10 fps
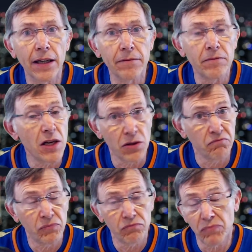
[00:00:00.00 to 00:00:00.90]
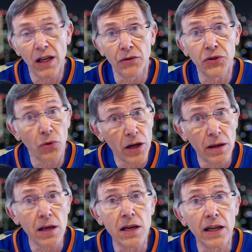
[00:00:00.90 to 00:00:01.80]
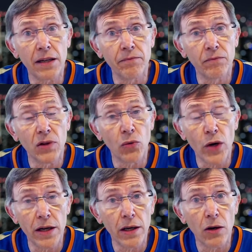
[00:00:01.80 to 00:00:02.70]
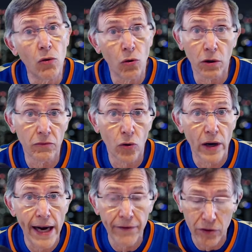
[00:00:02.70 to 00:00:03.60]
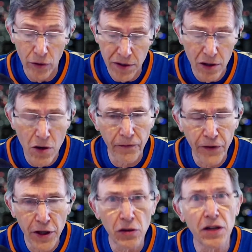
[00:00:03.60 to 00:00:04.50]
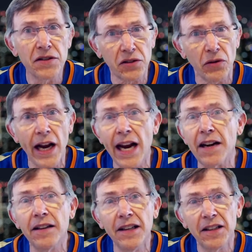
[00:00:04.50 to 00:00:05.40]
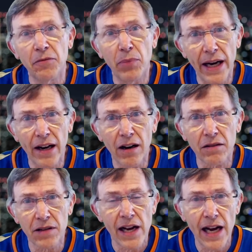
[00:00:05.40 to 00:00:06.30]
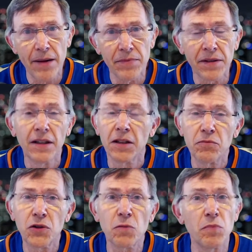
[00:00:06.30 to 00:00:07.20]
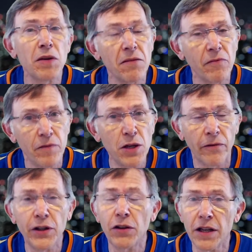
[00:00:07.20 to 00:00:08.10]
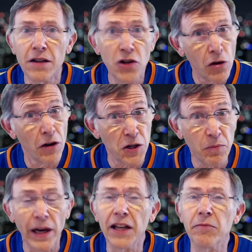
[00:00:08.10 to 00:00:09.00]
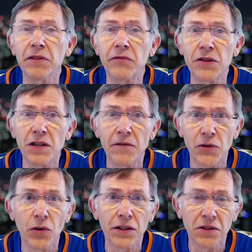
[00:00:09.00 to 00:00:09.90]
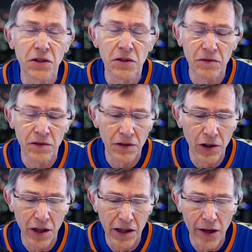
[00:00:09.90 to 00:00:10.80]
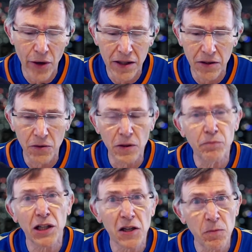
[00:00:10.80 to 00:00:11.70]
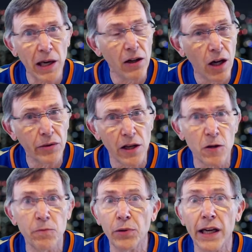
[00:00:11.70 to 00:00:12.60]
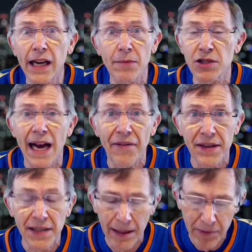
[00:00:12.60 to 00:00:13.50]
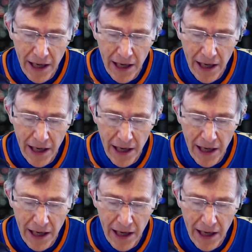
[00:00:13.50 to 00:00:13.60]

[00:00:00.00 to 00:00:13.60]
either during the window or afterwards. So don't feel constrained by our times. Feel encouraged by them if you want to look at it that way, to participate along with other play gamers at the same time,